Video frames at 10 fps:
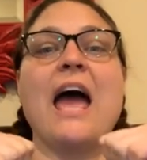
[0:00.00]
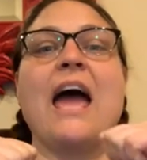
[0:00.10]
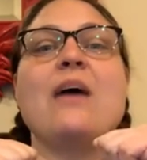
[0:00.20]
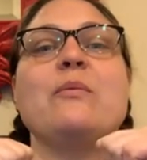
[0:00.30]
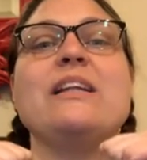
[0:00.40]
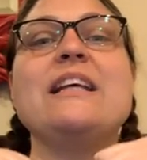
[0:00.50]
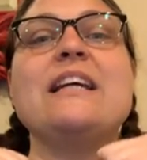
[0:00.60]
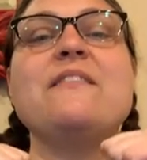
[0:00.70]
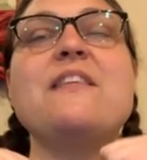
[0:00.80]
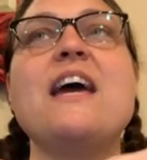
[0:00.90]
and we
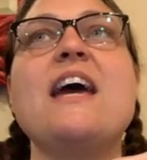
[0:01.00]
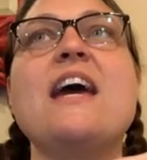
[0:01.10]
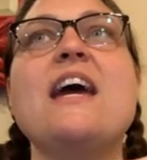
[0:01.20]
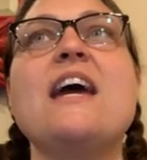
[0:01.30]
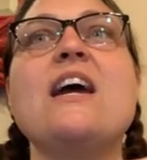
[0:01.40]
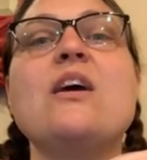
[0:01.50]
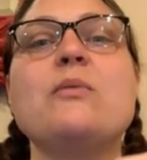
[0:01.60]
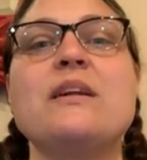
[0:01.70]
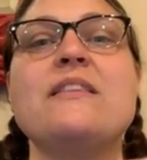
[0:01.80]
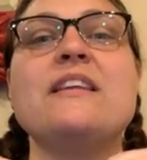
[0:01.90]
leave there
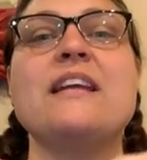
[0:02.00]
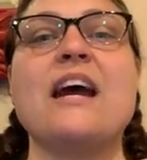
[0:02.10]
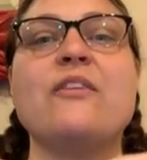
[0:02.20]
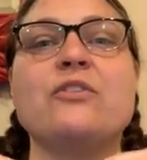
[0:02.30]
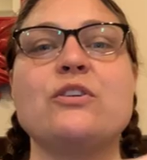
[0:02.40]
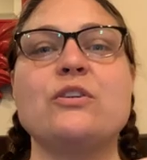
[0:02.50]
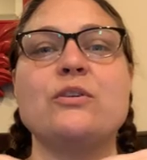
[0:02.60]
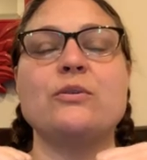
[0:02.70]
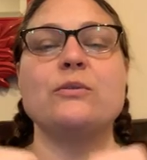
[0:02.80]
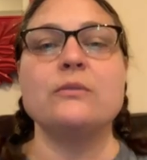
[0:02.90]
in the
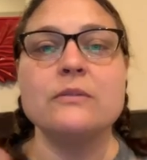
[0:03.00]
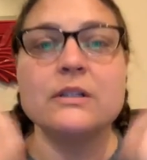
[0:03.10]
afternoon,